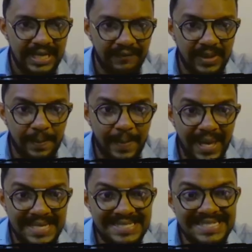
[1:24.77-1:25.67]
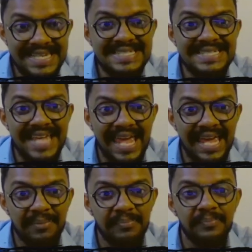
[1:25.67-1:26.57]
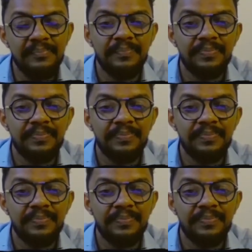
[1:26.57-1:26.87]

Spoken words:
If the base is same